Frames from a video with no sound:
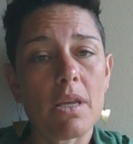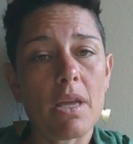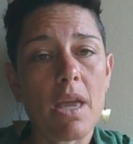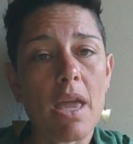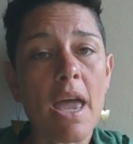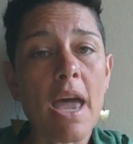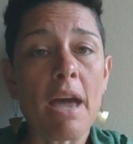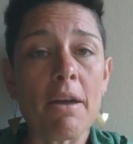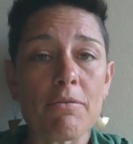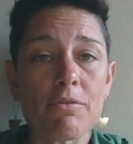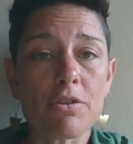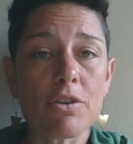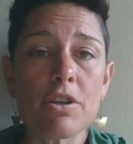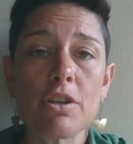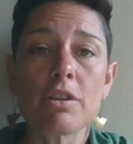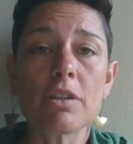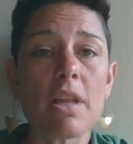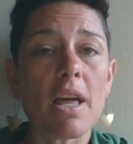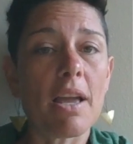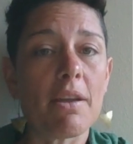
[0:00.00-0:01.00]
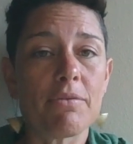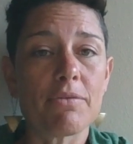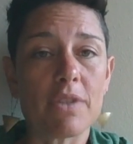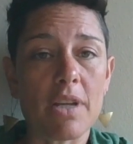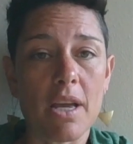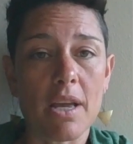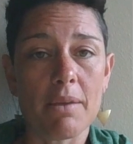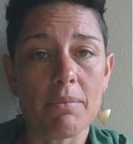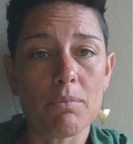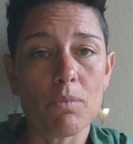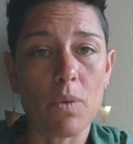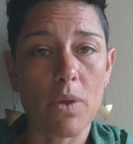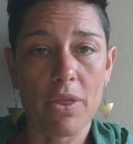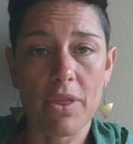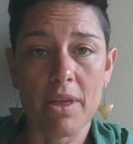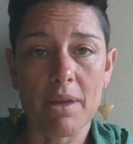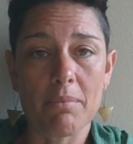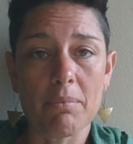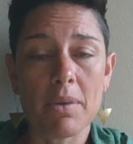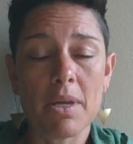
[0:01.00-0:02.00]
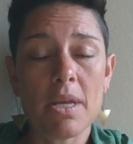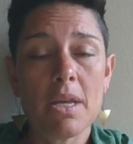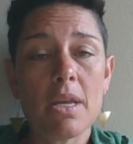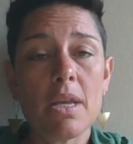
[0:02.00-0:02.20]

after your live time with them.